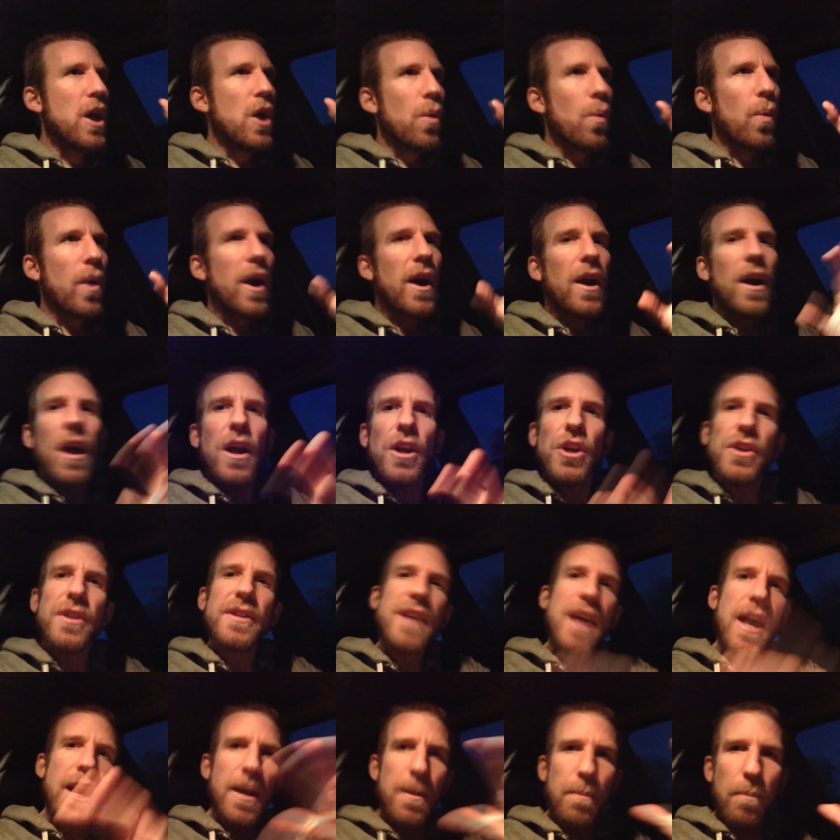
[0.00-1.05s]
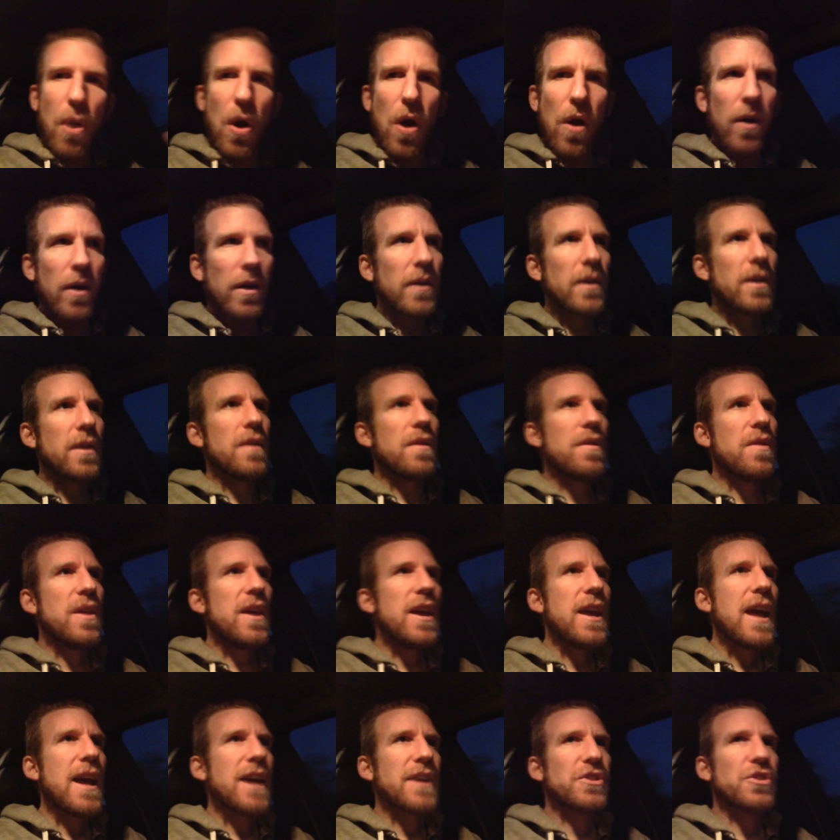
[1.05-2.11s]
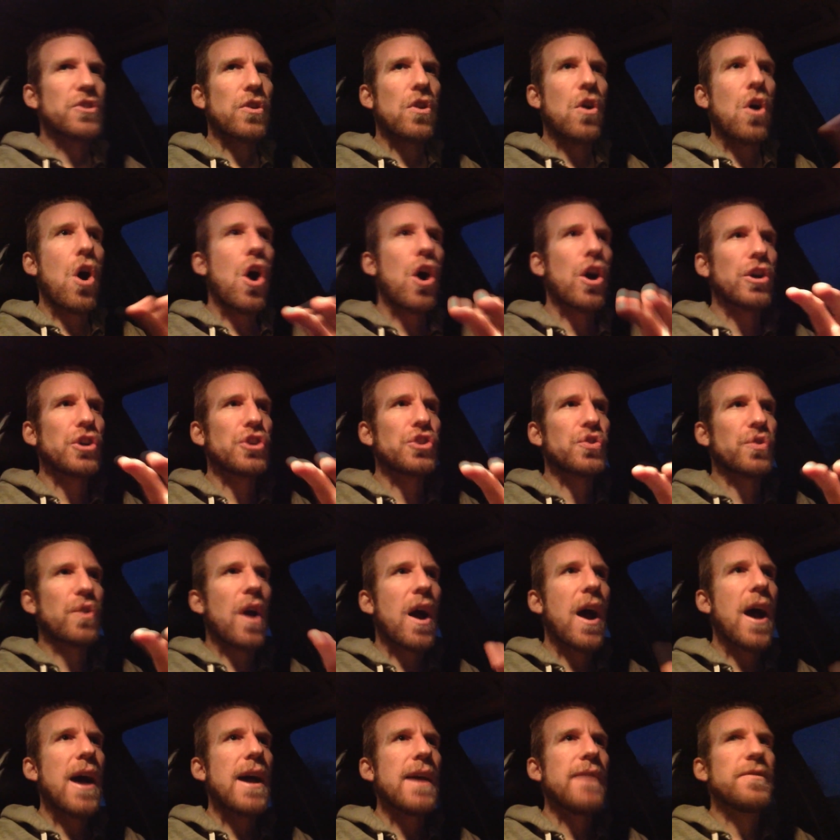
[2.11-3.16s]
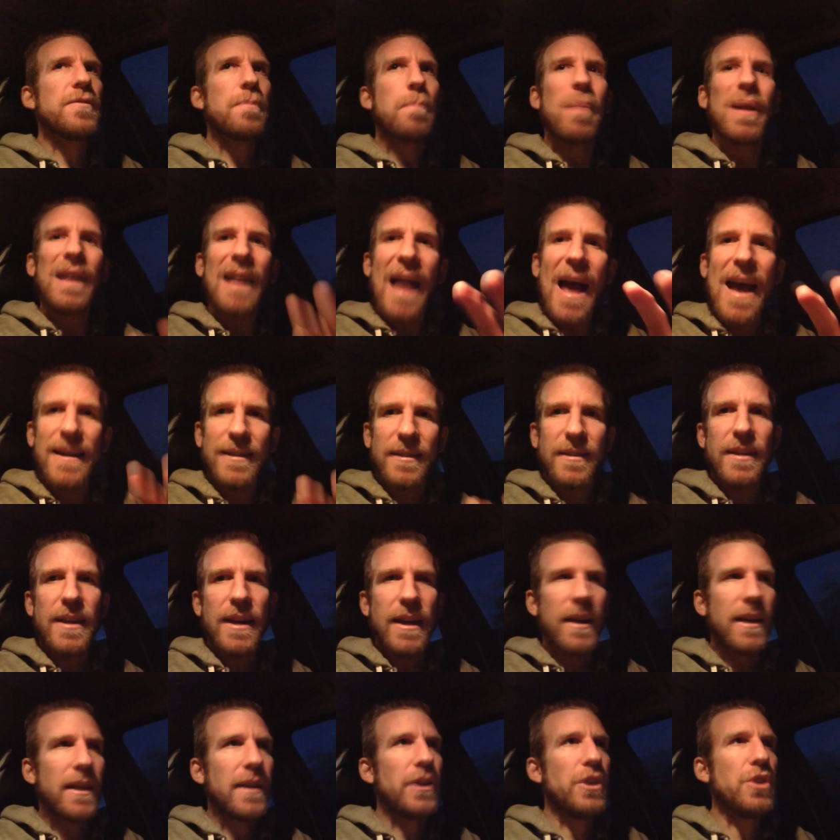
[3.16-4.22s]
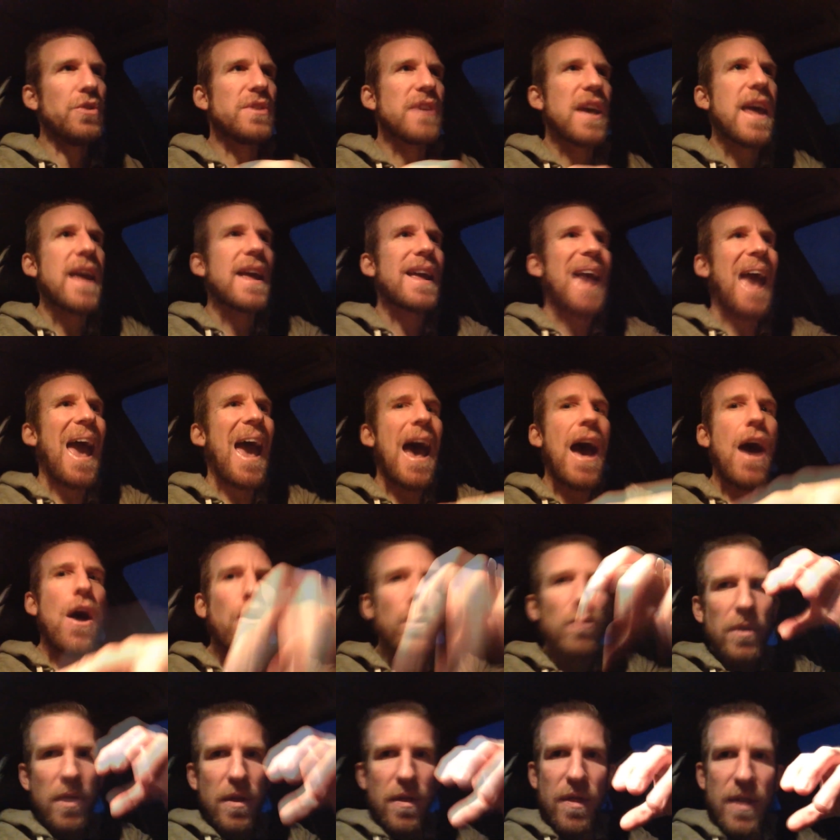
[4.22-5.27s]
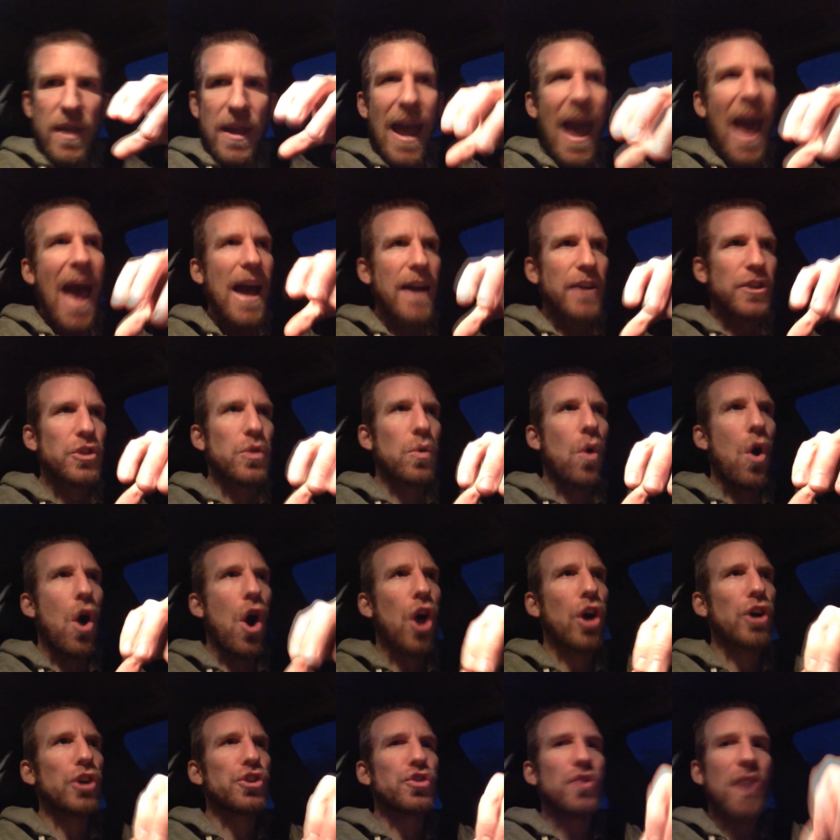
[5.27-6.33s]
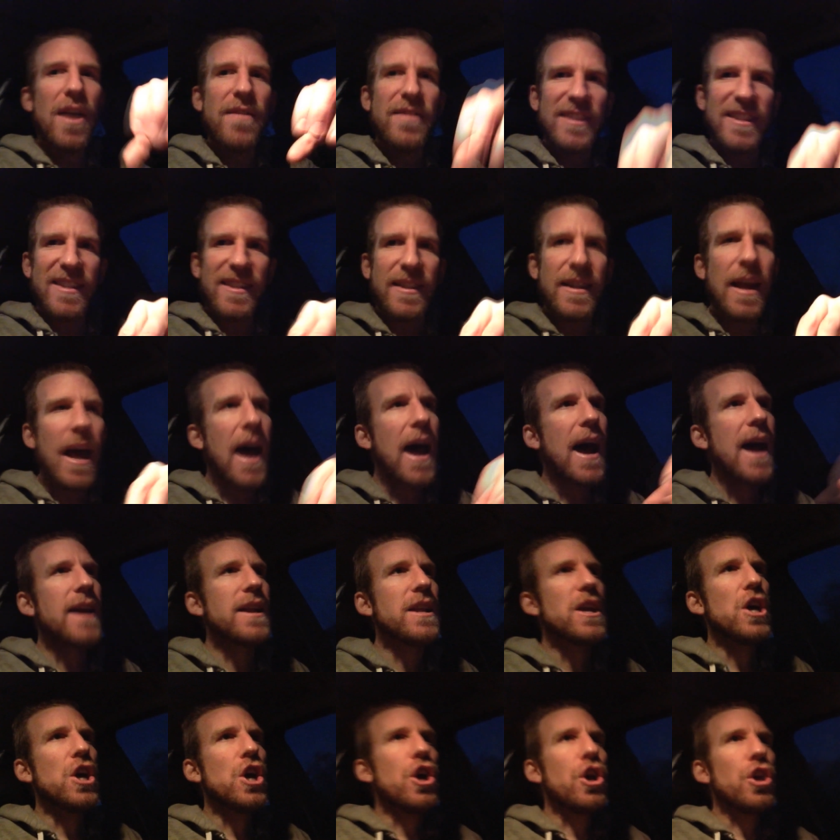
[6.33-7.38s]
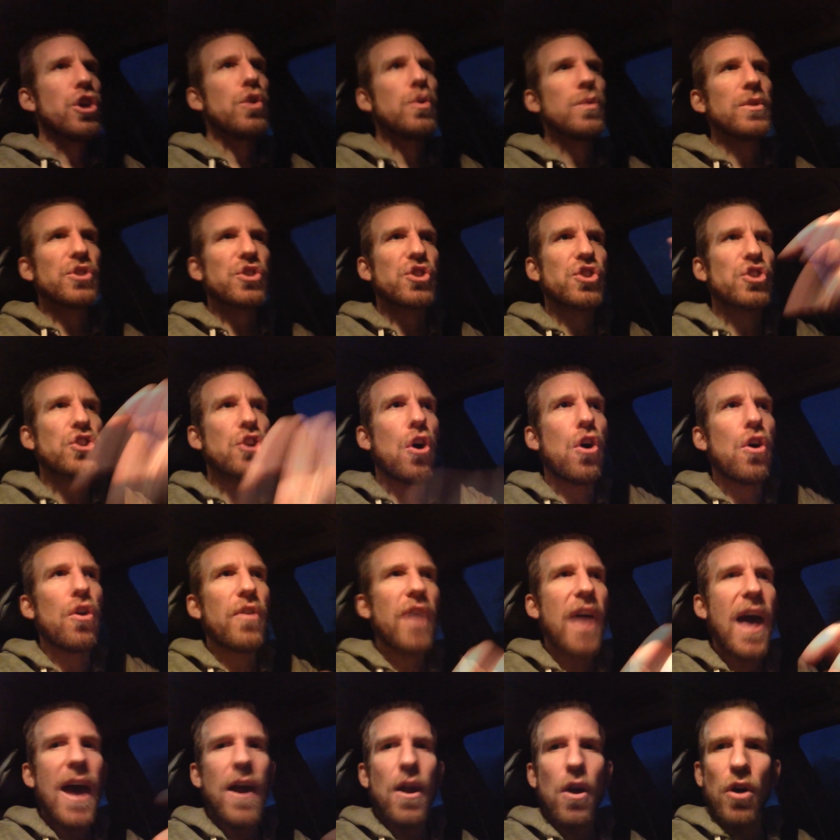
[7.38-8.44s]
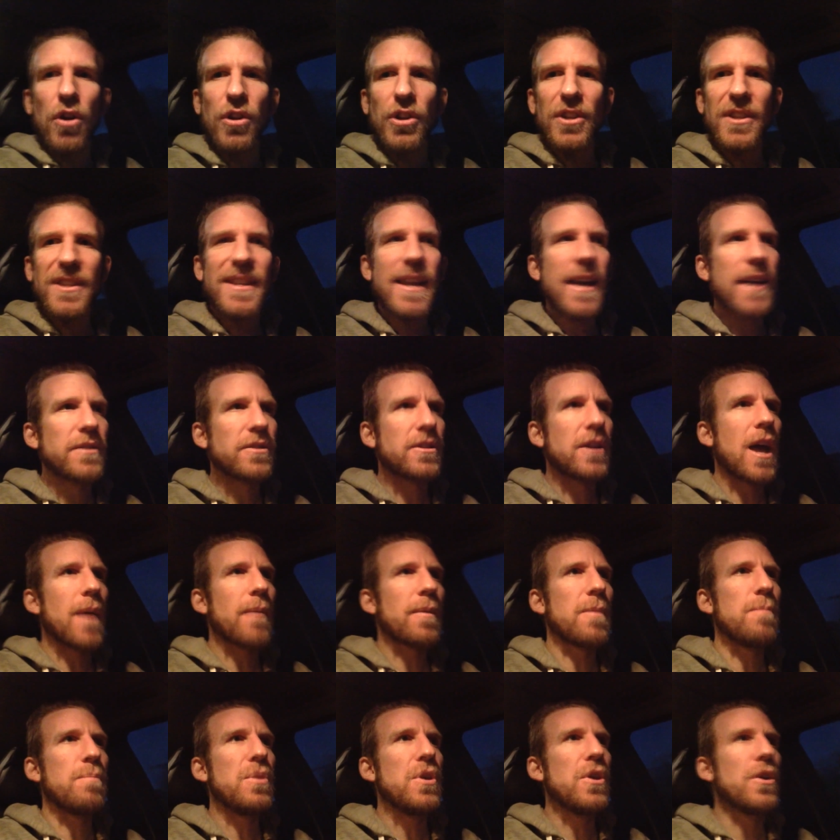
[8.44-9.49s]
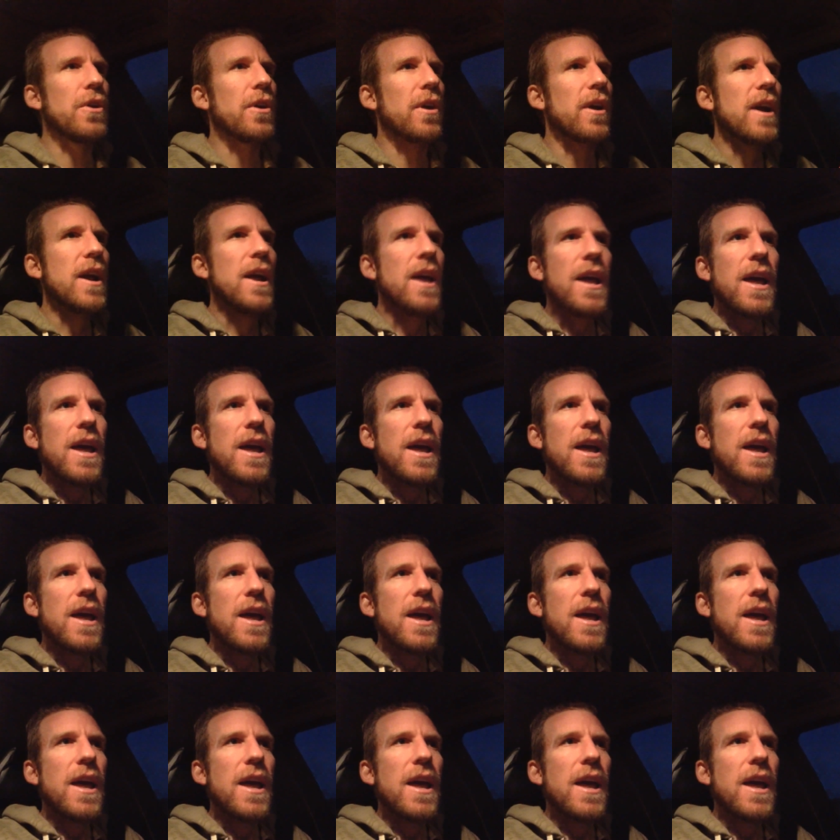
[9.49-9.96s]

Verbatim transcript: where you take apart the external hard drive plastic, you take out the actual hard drive inside, you install that on your desktop computer,